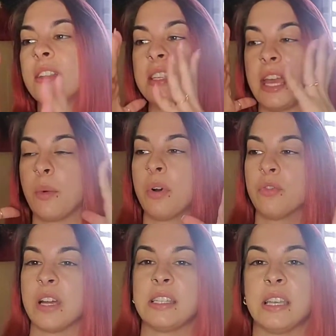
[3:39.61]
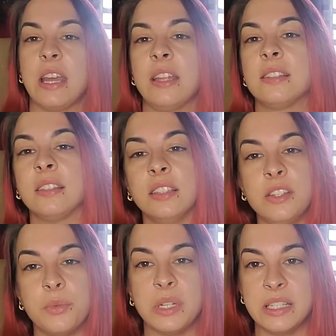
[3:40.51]
Take what resonates,
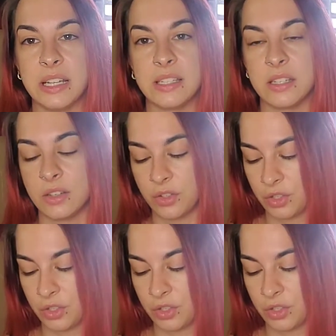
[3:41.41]
leave what doesn't.